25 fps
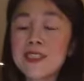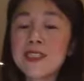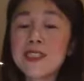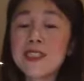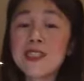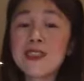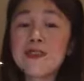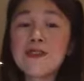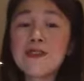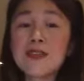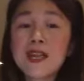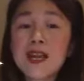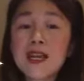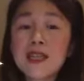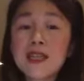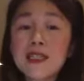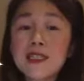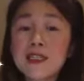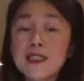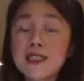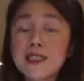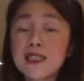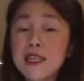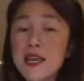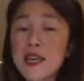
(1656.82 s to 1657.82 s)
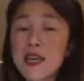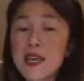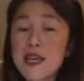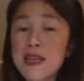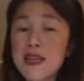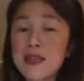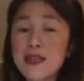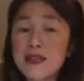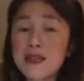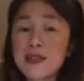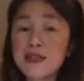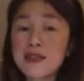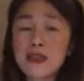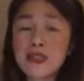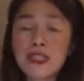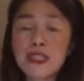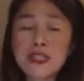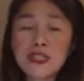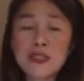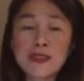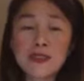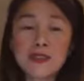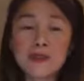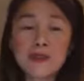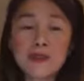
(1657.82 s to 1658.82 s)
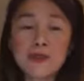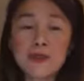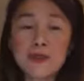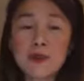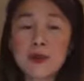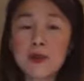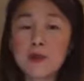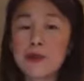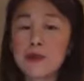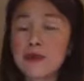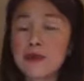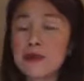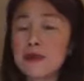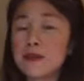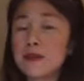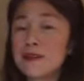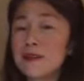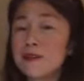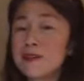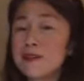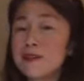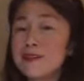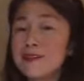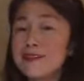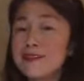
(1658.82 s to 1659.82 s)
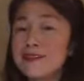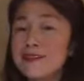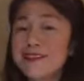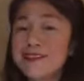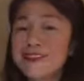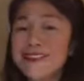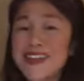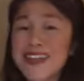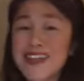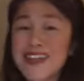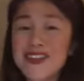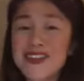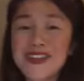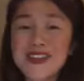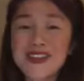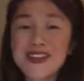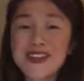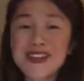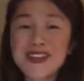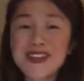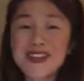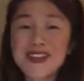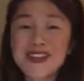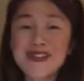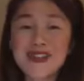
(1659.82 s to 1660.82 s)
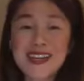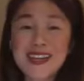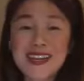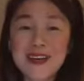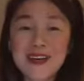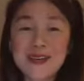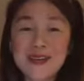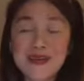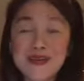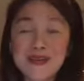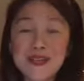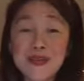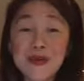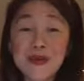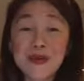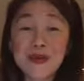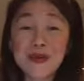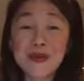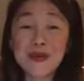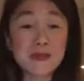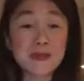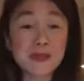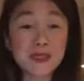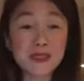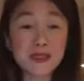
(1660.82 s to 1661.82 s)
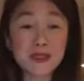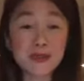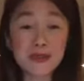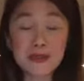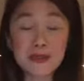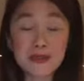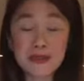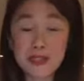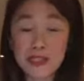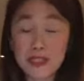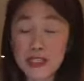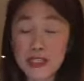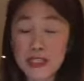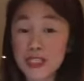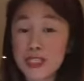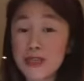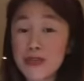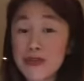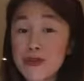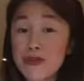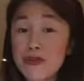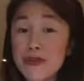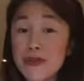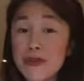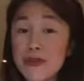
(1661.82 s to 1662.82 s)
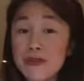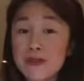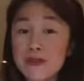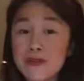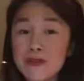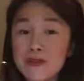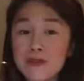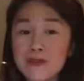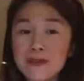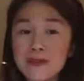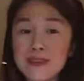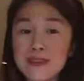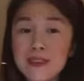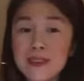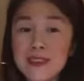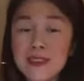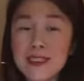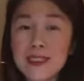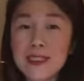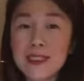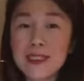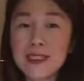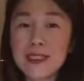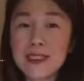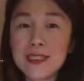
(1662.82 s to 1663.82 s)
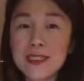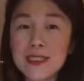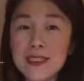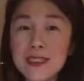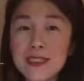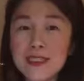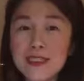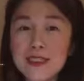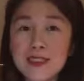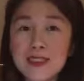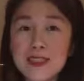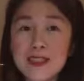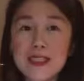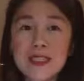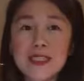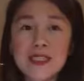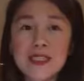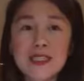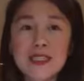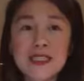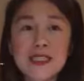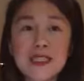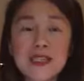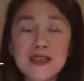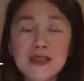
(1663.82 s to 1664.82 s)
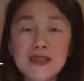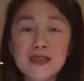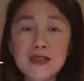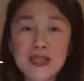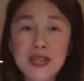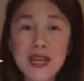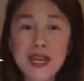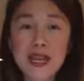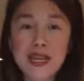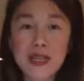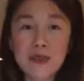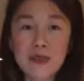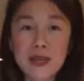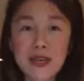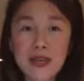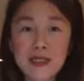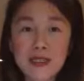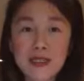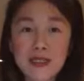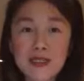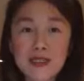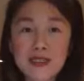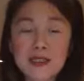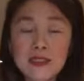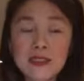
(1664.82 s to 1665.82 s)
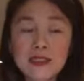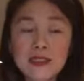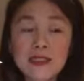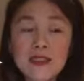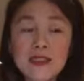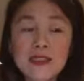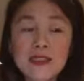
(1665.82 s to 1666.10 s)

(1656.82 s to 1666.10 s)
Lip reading: And if you'd like to stay in this little bubble that you're in right now, you're welcome to continue on in this sitting or laying practice.